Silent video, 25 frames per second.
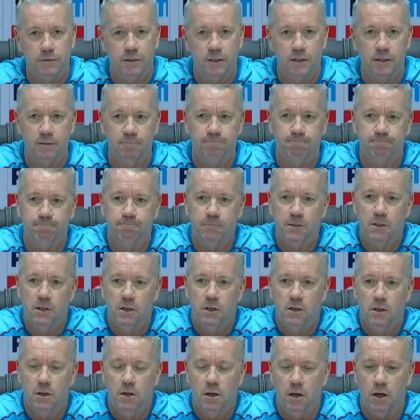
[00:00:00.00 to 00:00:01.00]
Um,
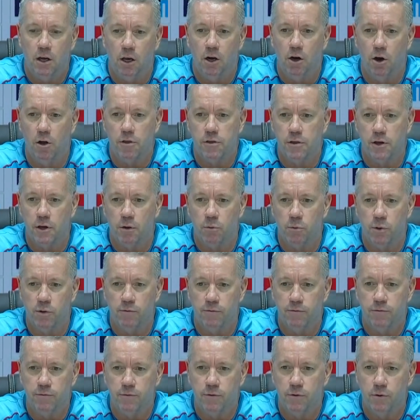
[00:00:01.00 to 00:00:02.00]
you know, I think
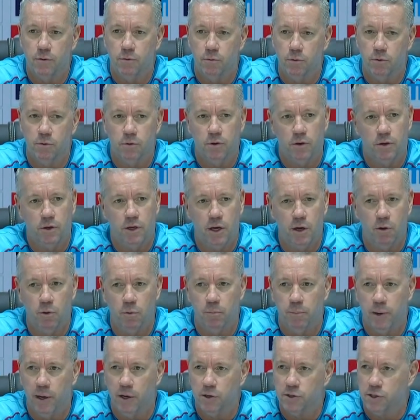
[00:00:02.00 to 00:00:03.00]
we've
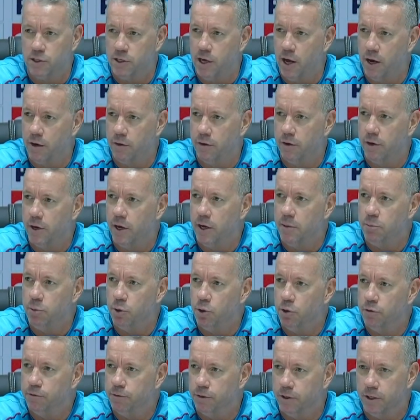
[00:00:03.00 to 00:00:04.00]
Kieran Powell started the day
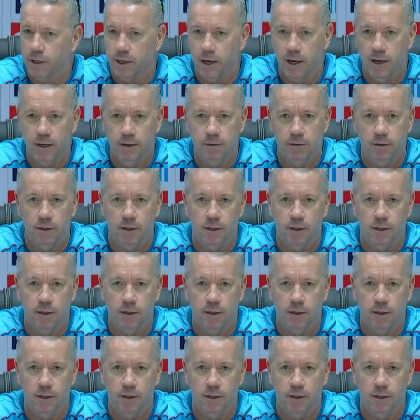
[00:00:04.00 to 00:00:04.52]
beautifully again.